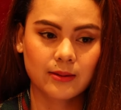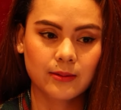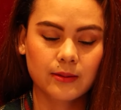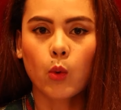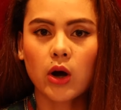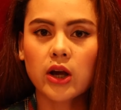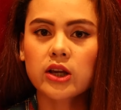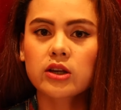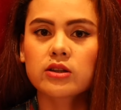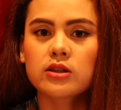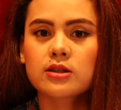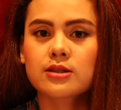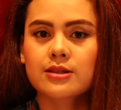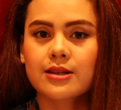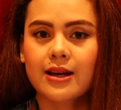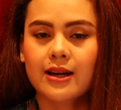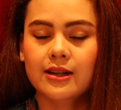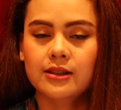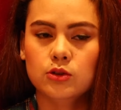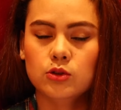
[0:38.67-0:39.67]
Why you
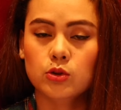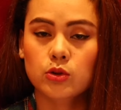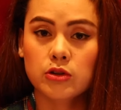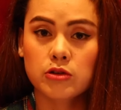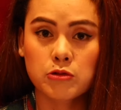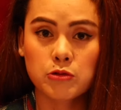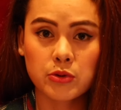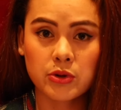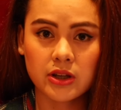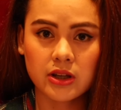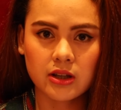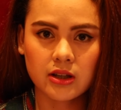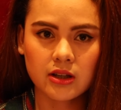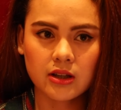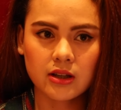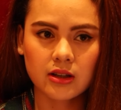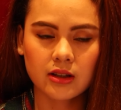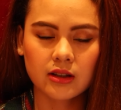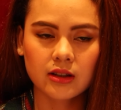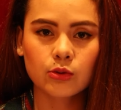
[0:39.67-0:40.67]
decide to
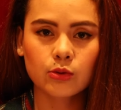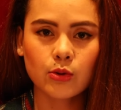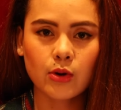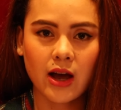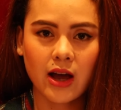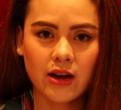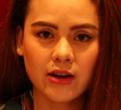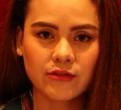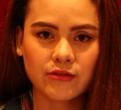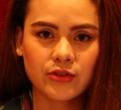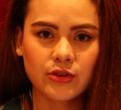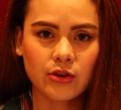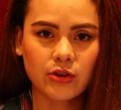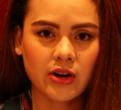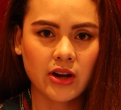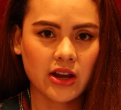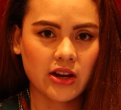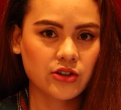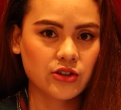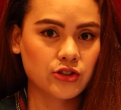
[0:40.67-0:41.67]
agree to have your
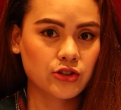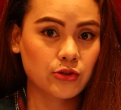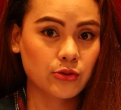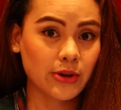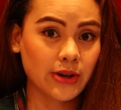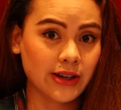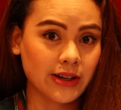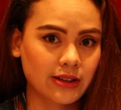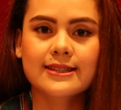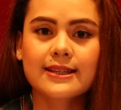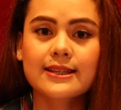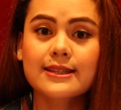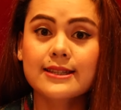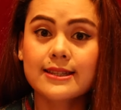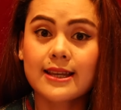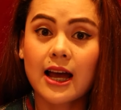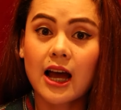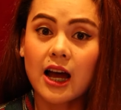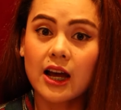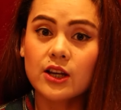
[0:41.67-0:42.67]
hair straight?
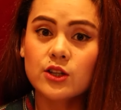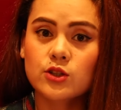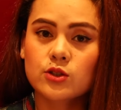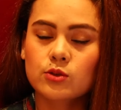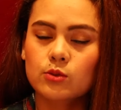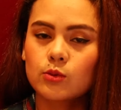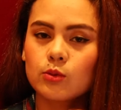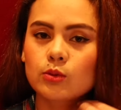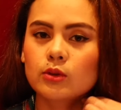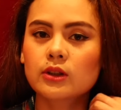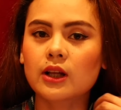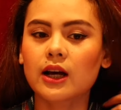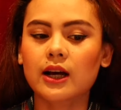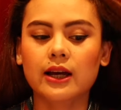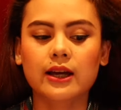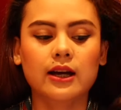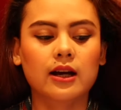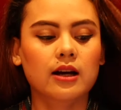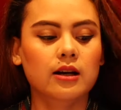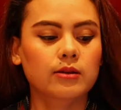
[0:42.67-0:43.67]
Since high school, I
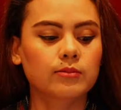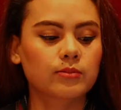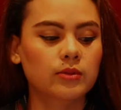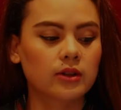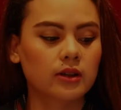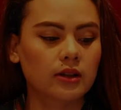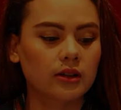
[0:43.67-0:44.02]
have